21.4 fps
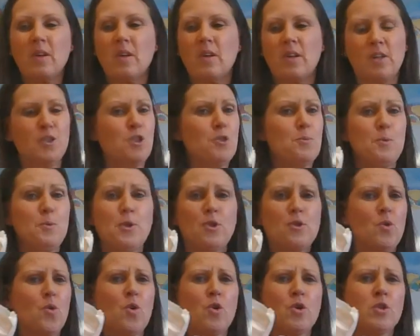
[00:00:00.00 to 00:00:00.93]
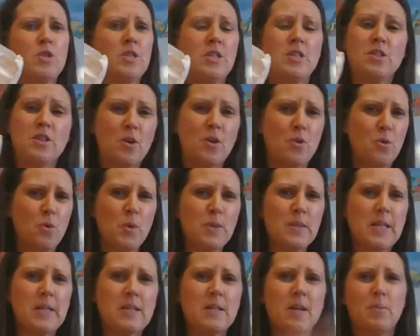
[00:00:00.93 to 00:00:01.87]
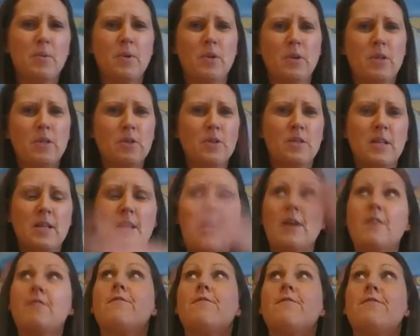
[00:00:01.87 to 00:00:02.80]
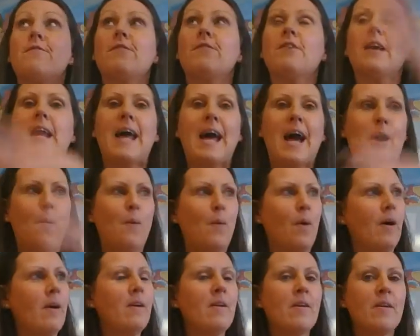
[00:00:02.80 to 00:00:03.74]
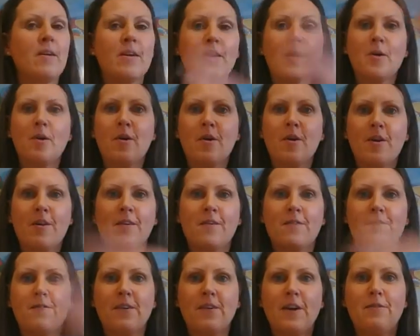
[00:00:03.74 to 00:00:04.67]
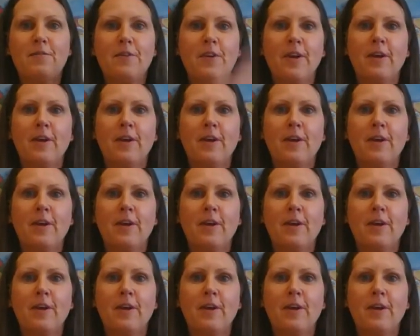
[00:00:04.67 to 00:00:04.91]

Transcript: just because the quantities don't always add up. Can you see that flour fluffing